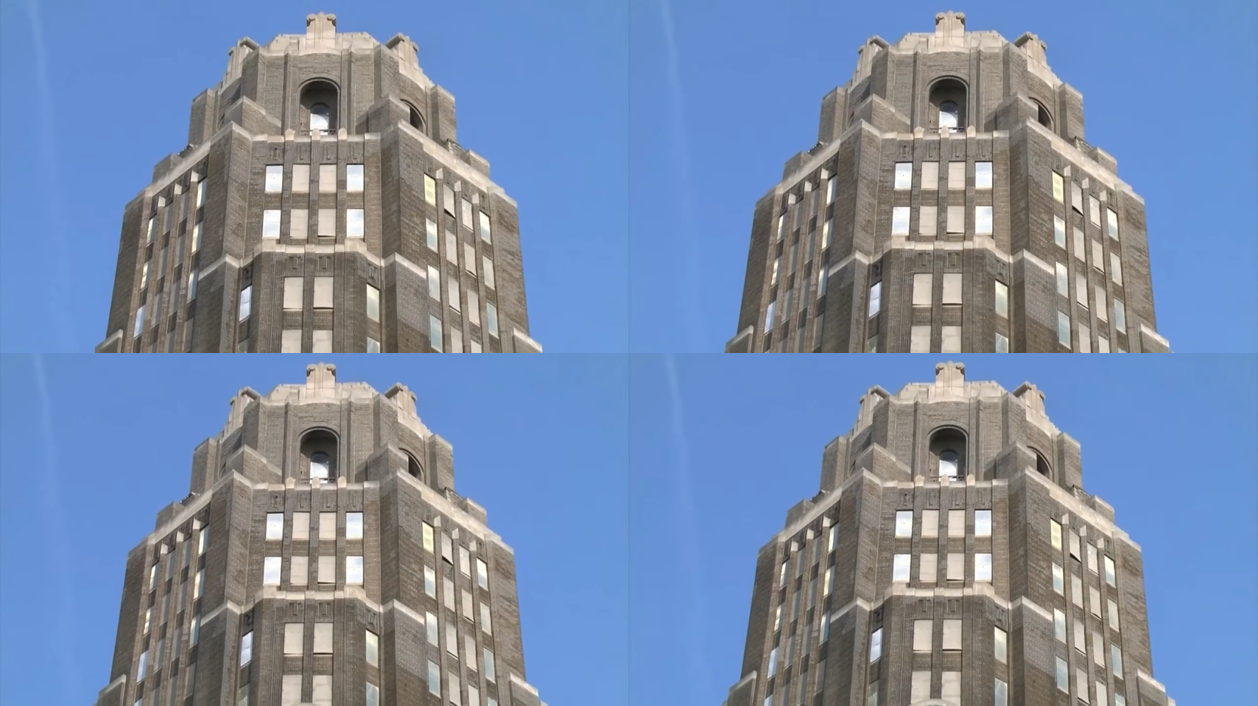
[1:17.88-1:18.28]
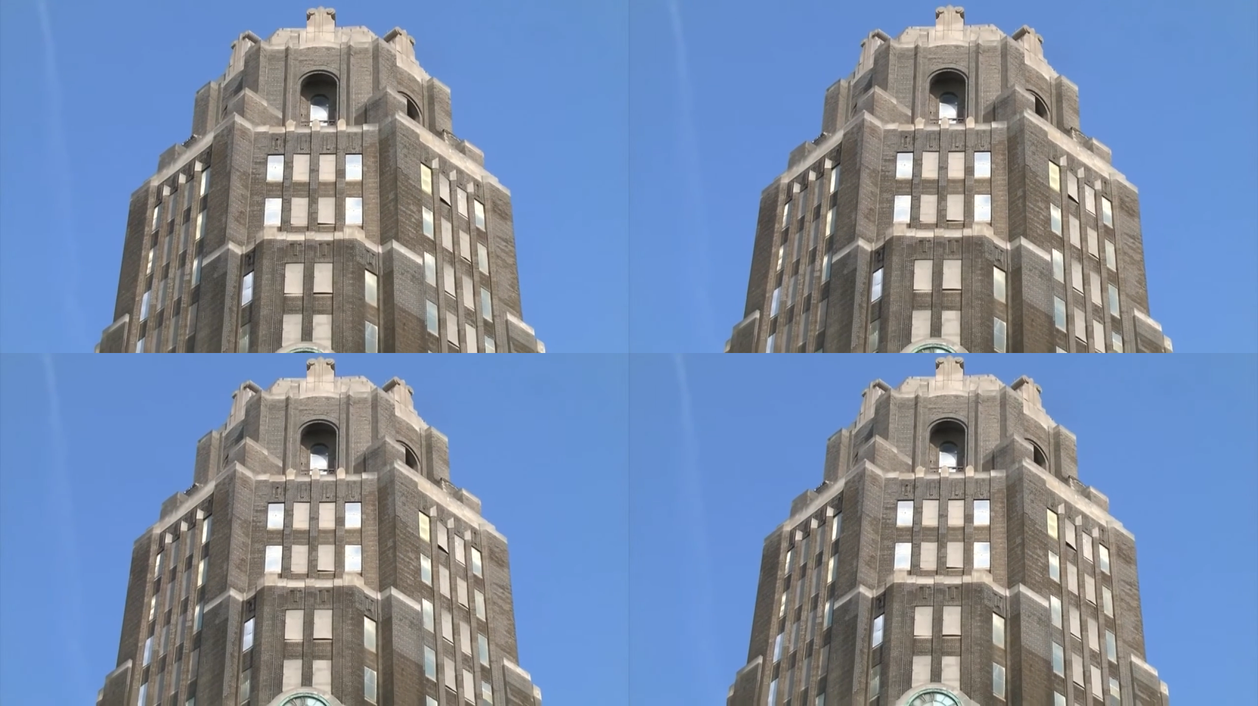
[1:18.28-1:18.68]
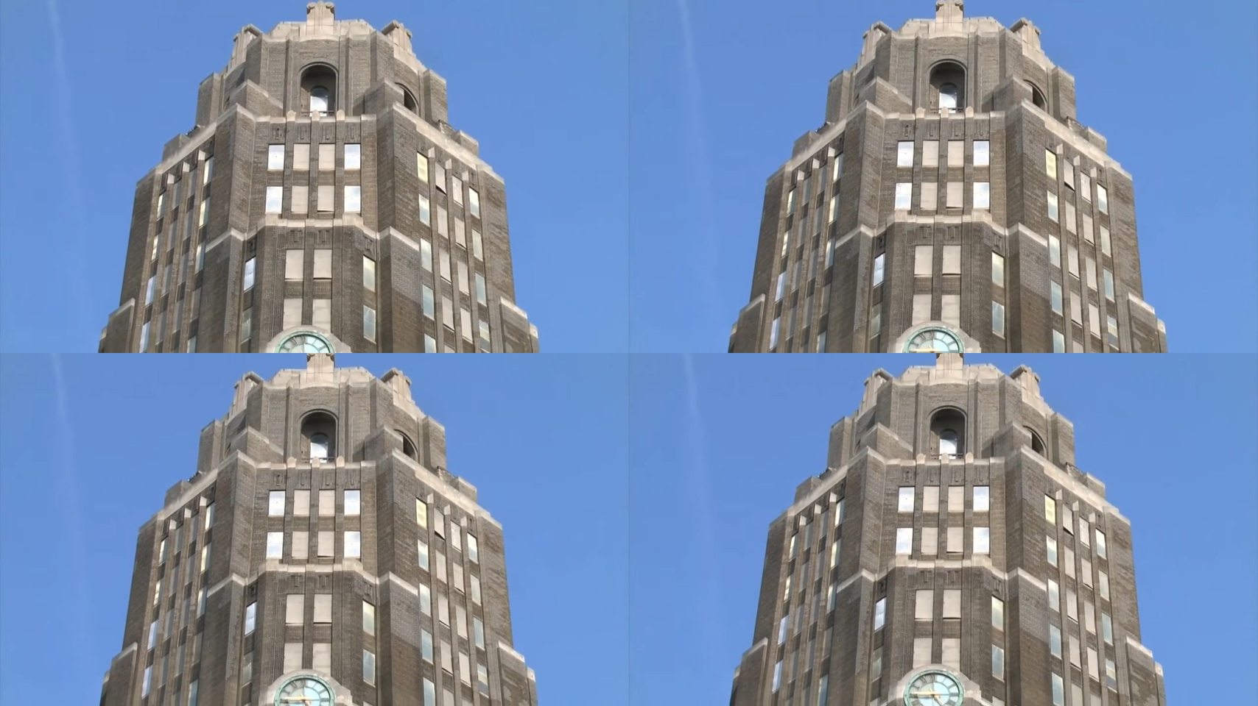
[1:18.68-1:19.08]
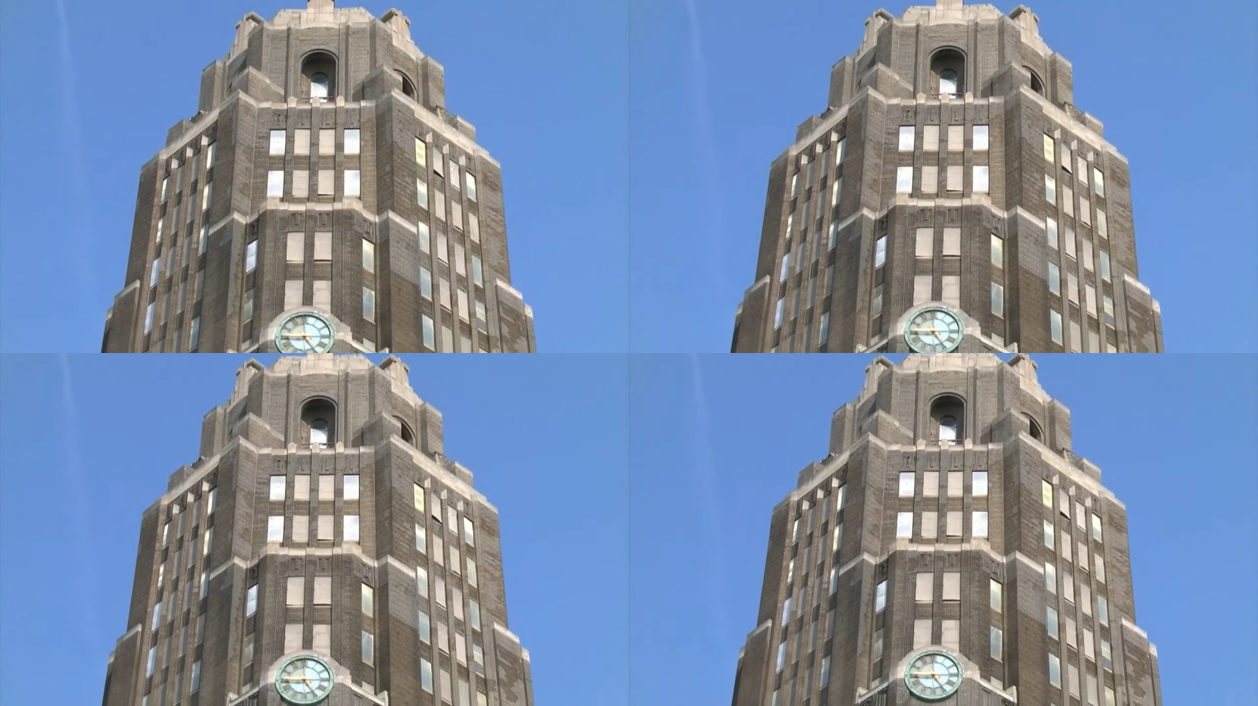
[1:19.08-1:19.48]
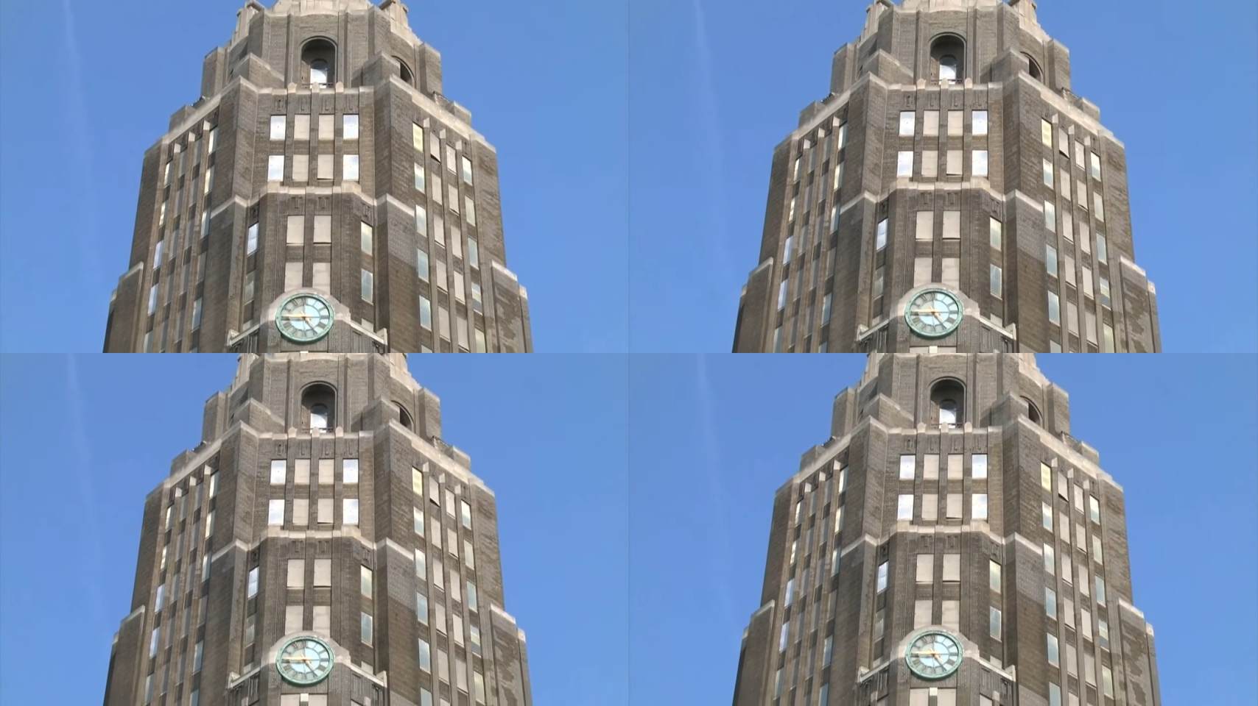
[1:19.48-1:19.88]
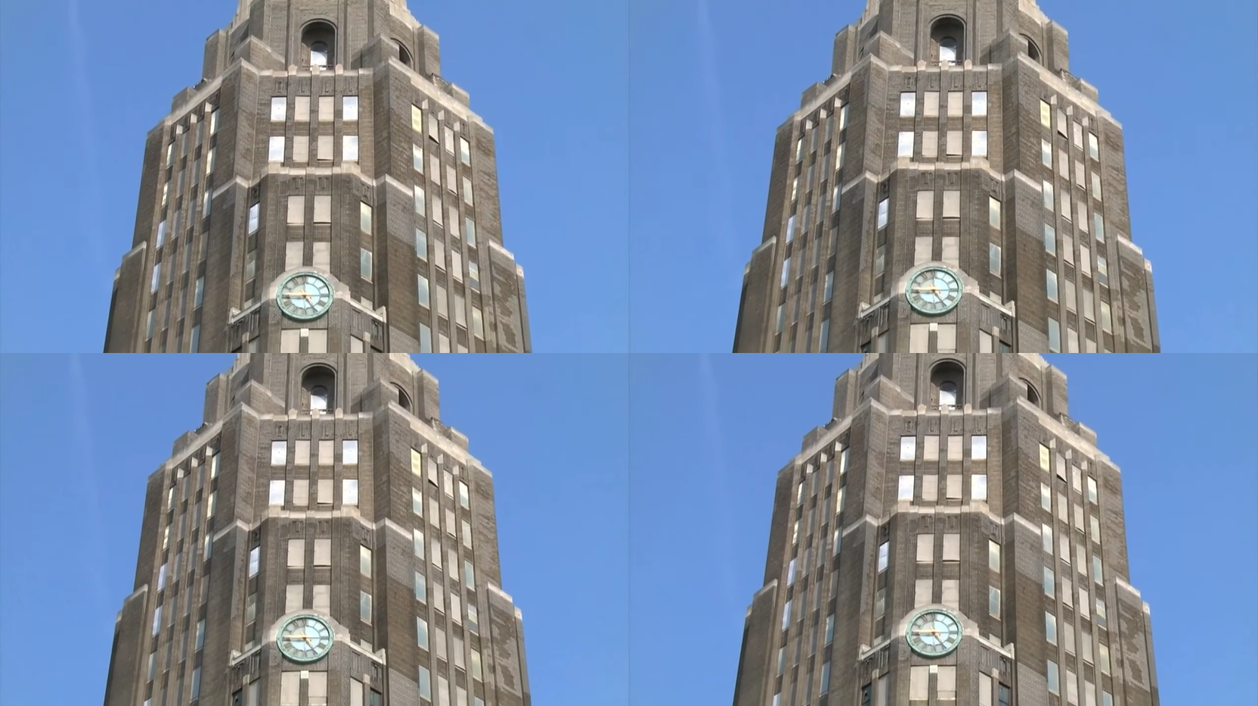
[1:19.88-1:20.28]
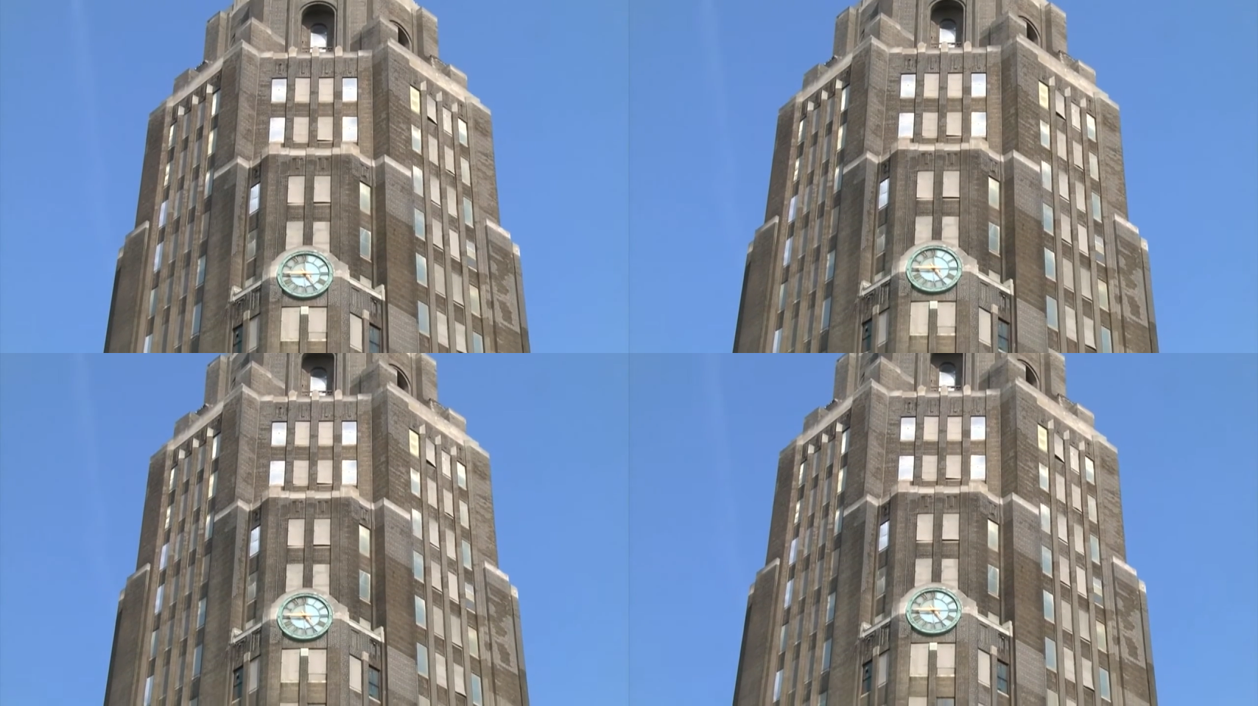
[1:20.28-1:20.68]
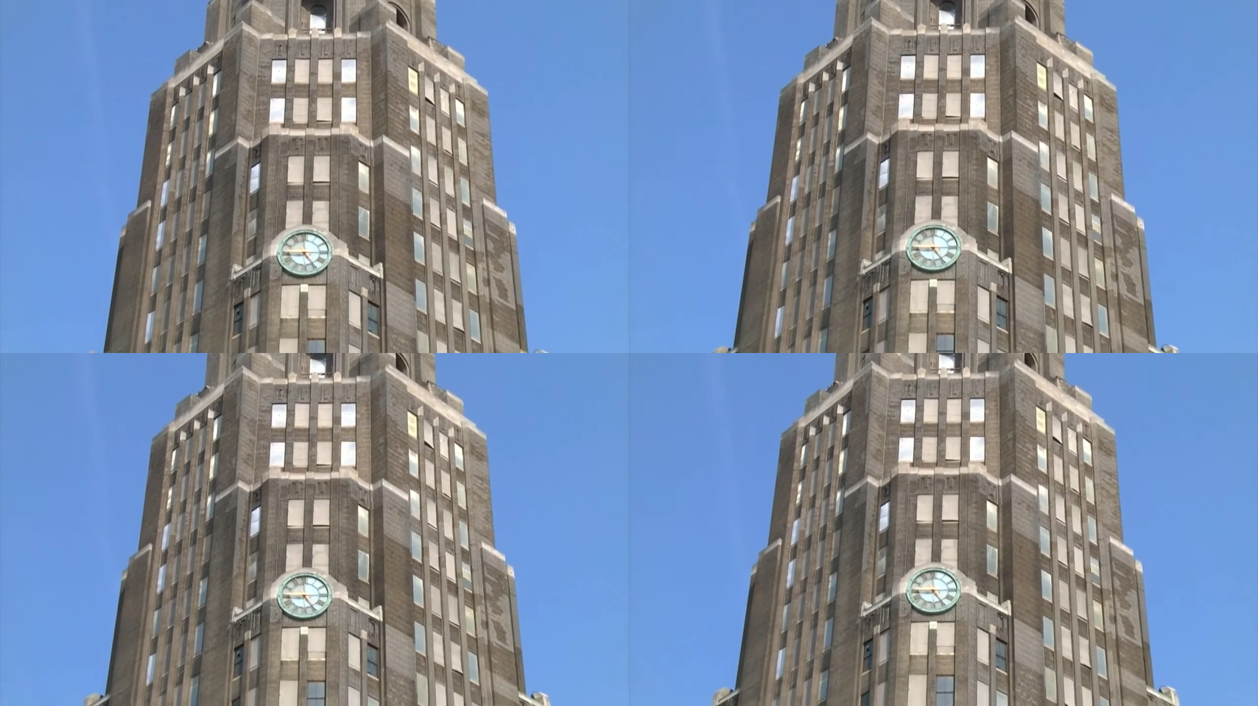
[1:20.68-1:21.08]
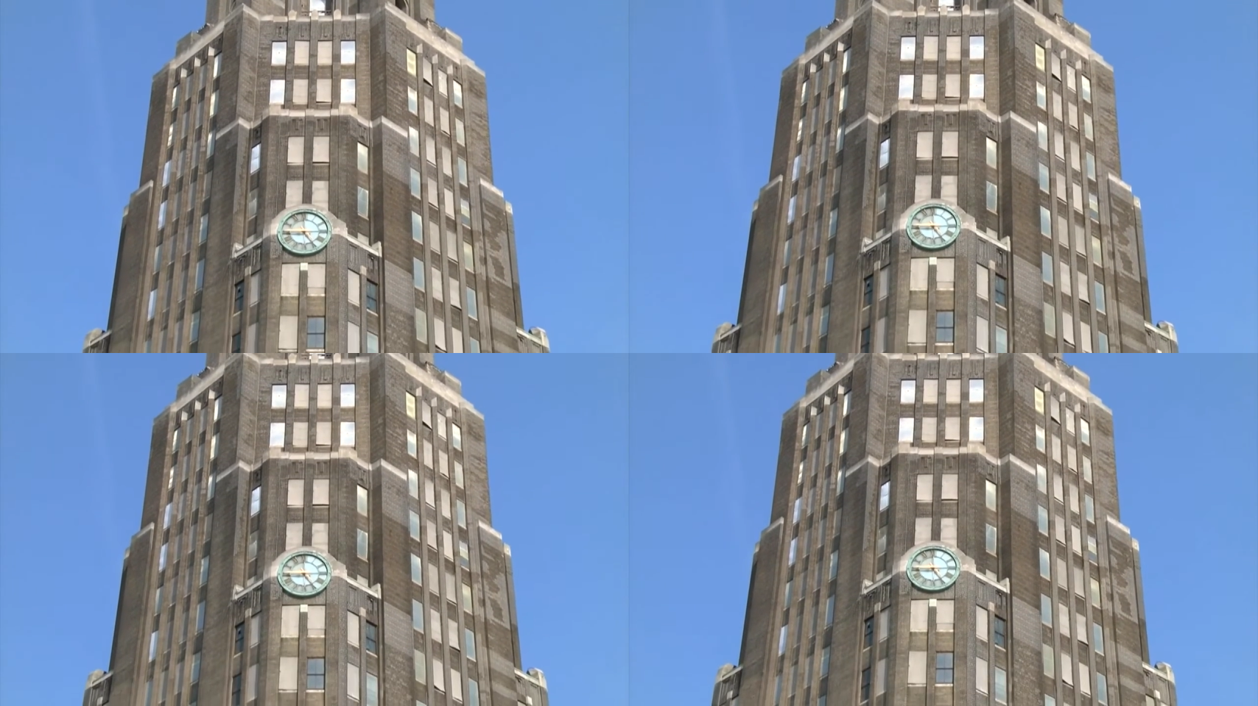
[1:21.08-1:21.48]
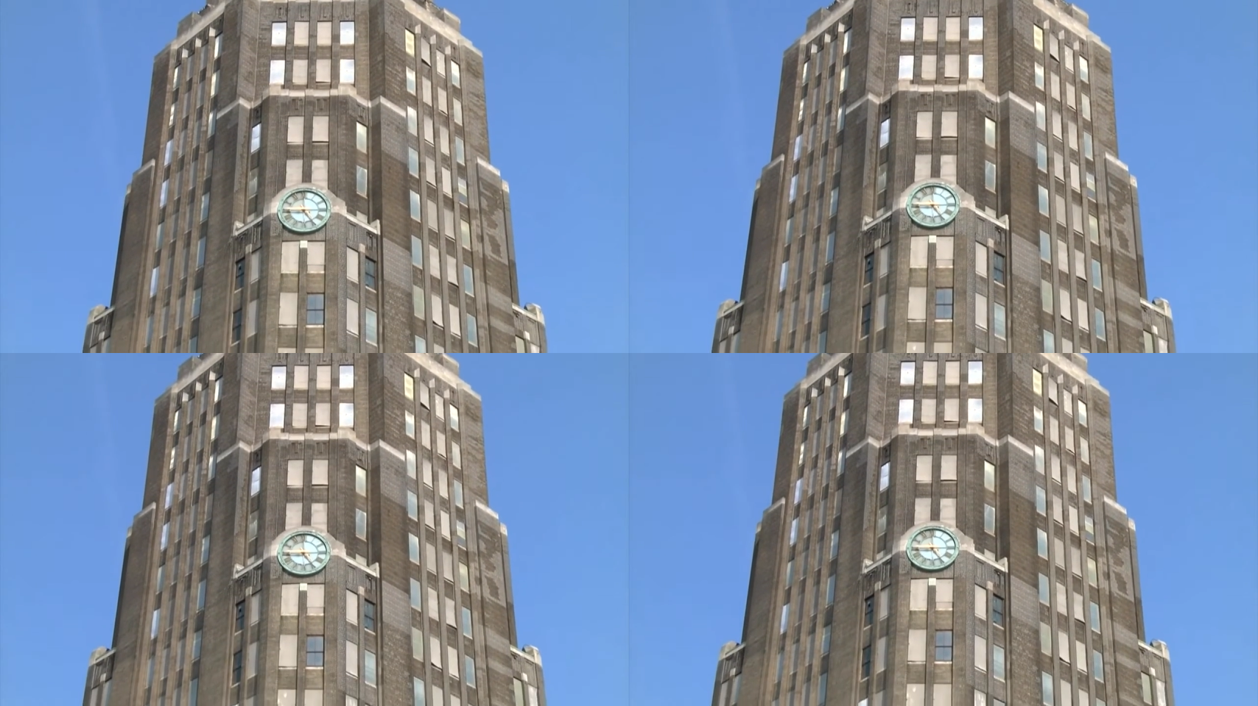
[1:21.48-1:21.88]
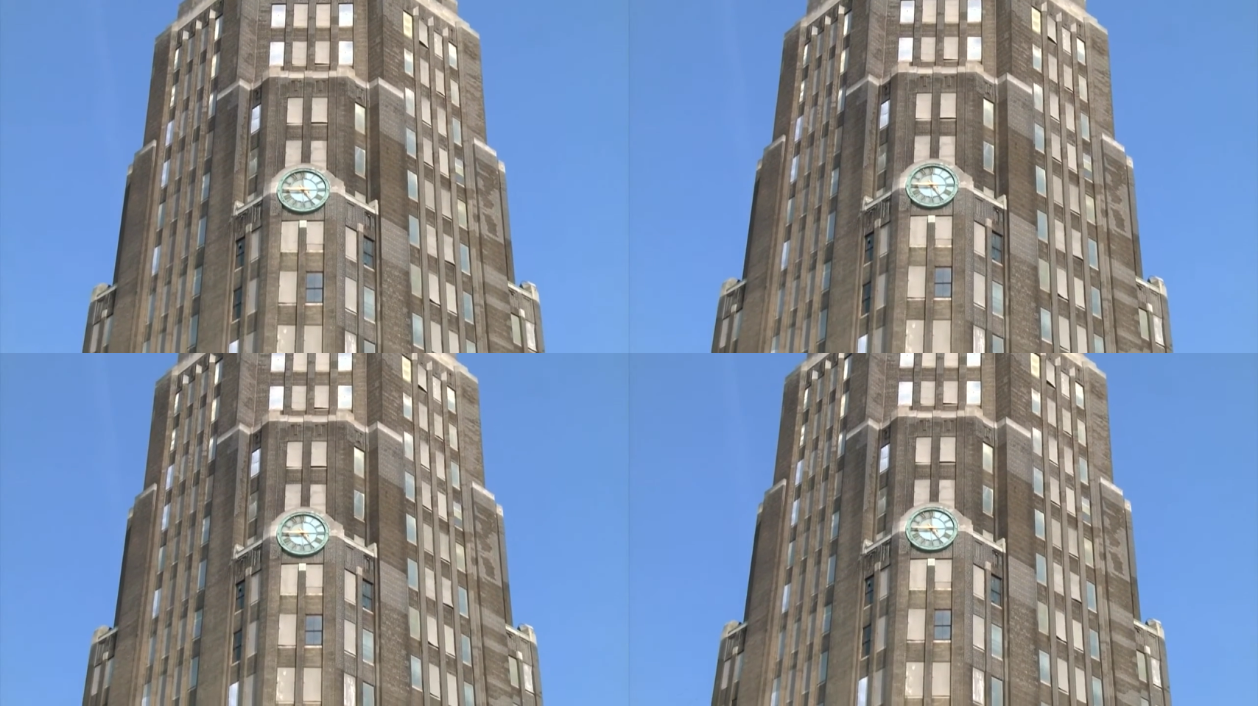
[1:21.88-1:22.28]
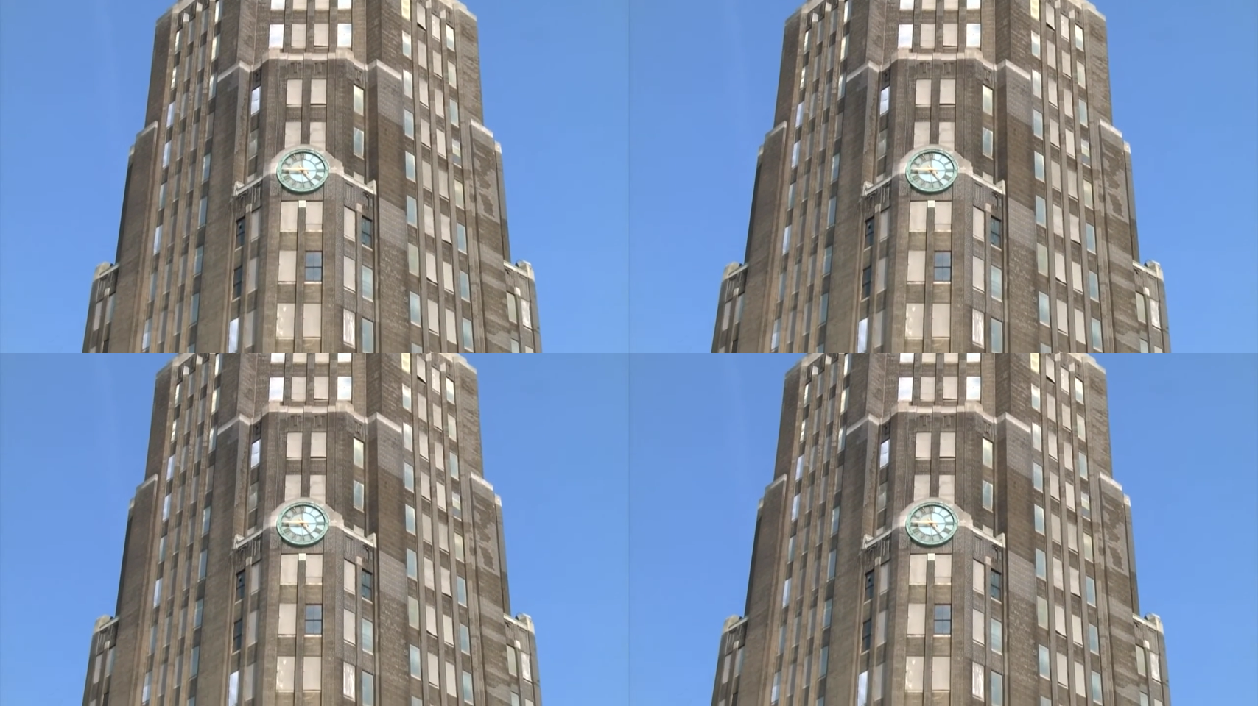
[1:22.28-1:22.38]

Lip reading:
[unreadable: no face in view]